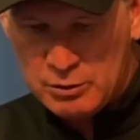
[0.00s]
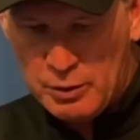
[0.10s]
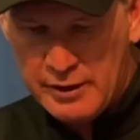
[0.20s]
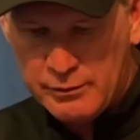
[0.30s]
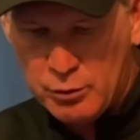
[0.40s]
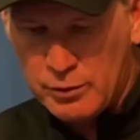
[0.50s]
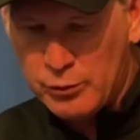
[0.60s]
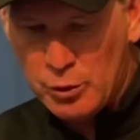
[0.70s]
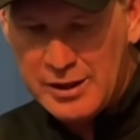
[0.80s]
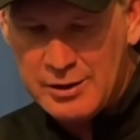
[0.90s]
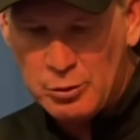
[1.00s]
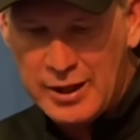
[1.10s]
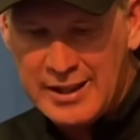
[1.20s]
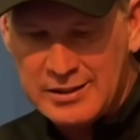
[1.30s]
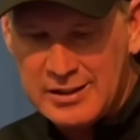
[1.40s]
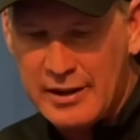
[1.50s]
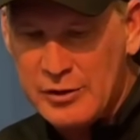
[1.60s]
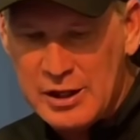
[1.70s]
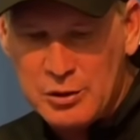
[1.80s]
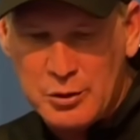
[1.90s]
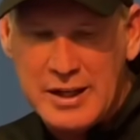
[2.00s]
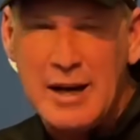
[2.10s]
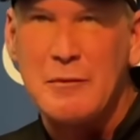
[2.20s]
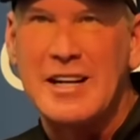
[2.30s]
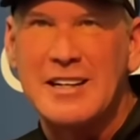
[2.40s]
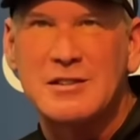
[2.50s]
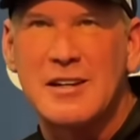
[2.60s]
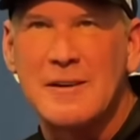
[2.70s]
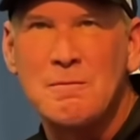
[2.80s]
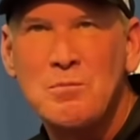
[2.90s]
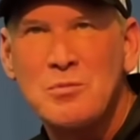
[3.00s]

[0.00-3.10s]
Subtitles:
and we have 443 on 73. I mean, it's a